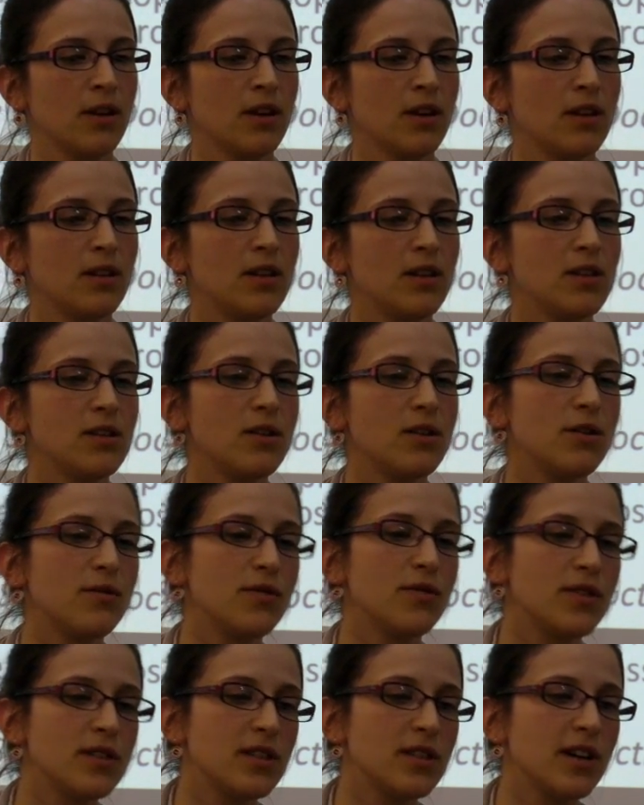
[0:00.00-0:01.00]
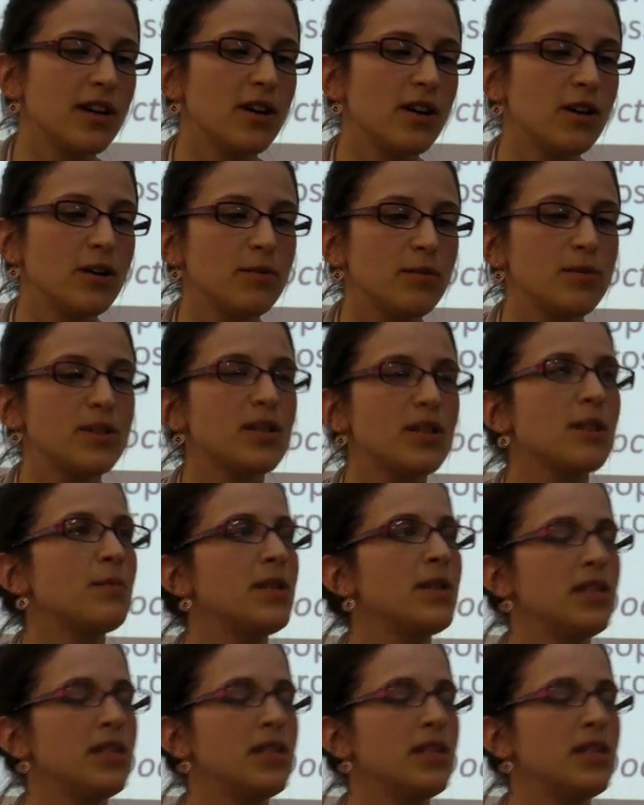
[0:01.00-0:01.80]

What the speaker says: This offers, I hope, some